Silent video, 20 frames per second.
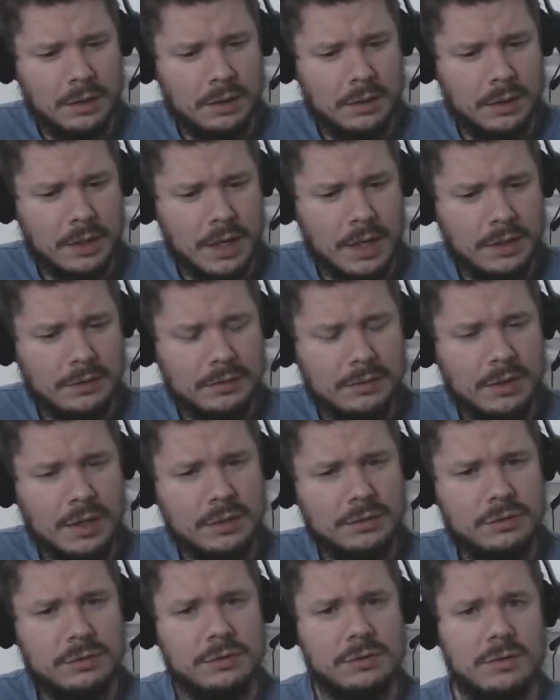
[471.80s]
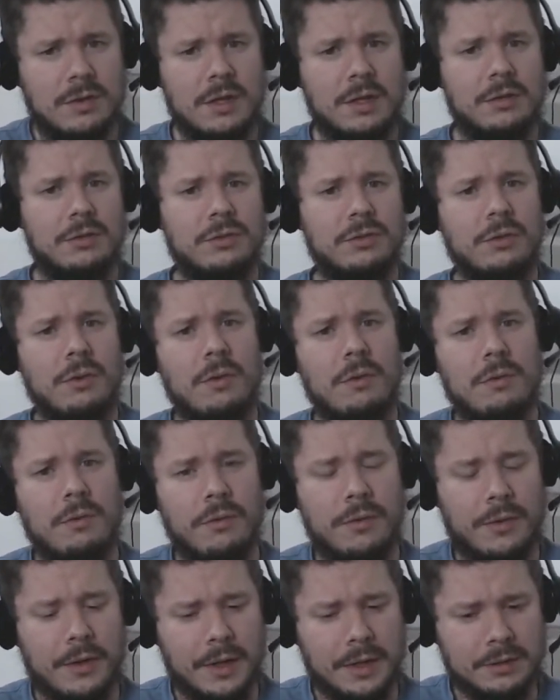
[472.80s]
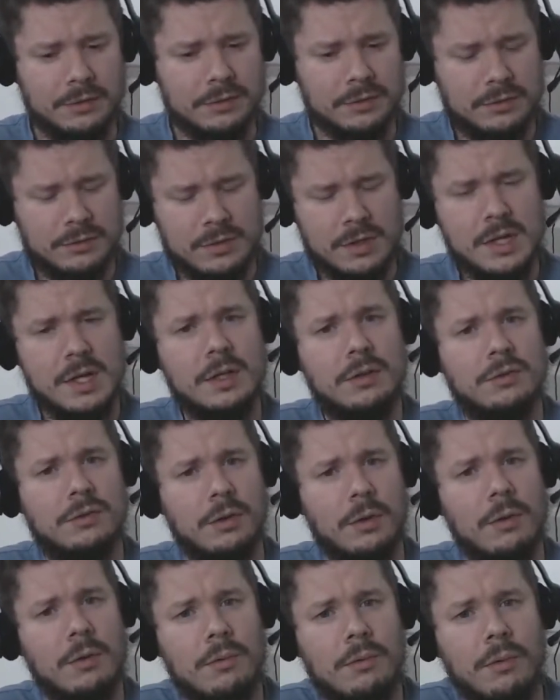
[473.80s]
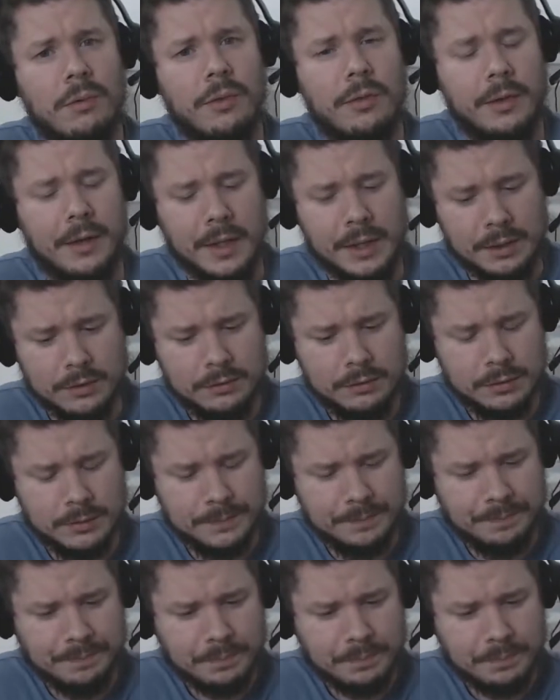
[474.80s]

Okay, it's not just the external things, it's the internal things.